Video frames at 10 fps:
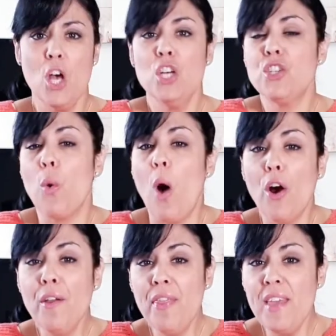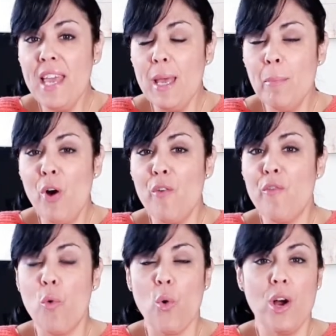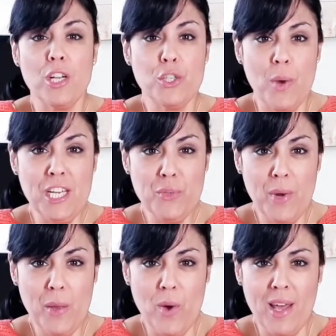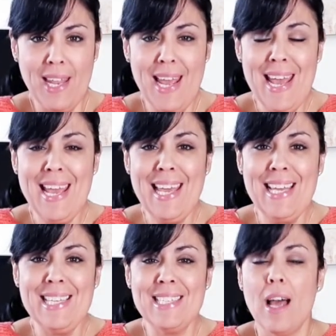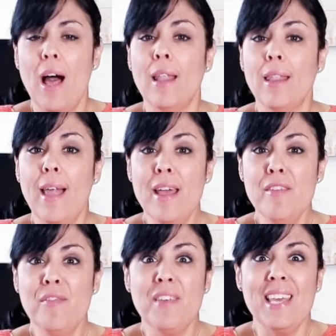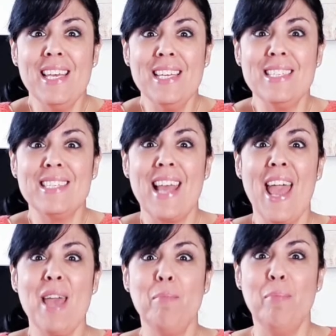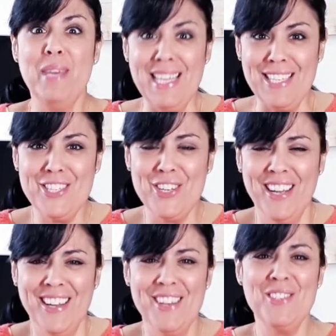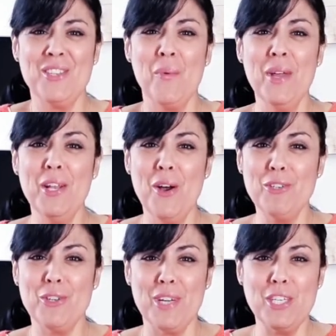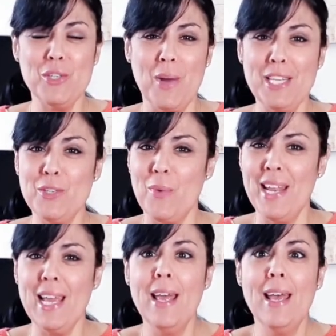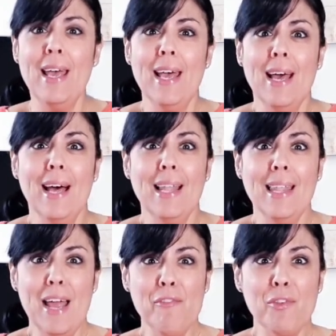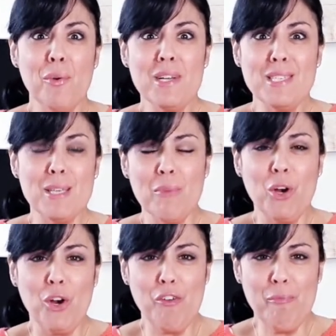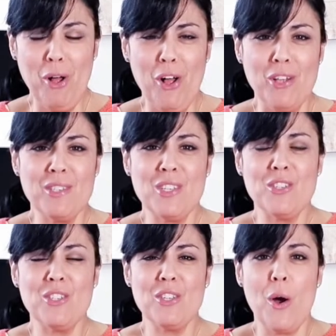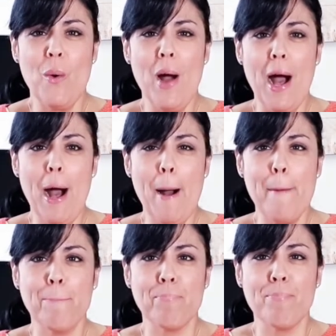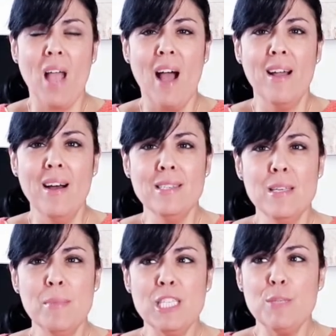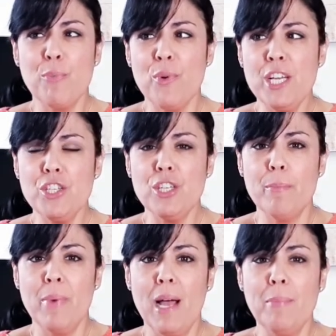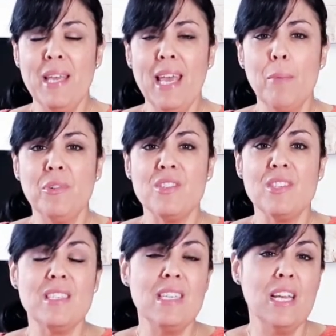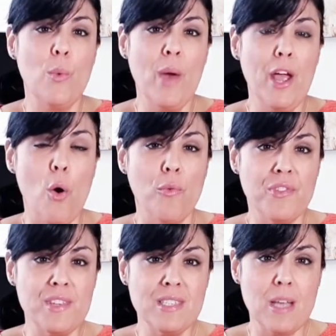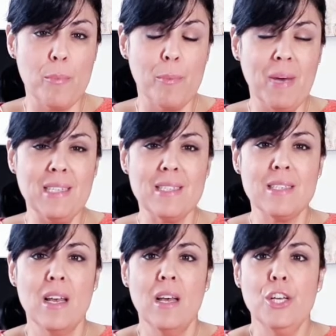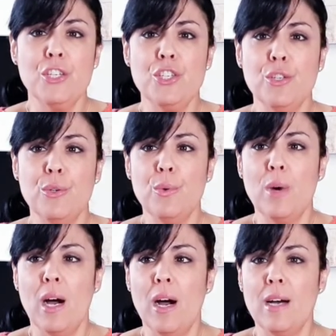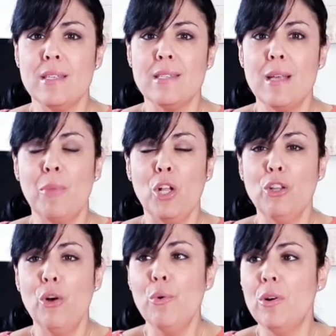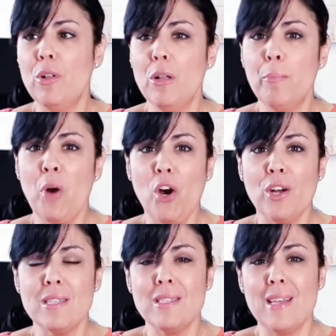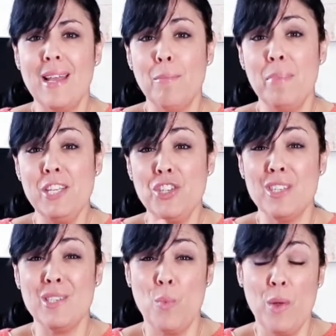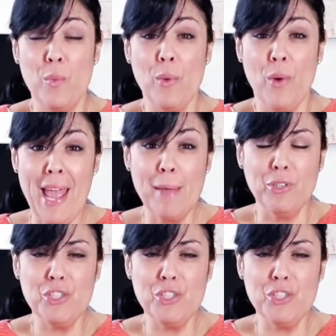So our theme for 2021 is Life is a Beach. So we know during 2020, life threw us some curveballs. So I got some inspiration by being able to sneak away over the summer months to some local parks and beaches when we were able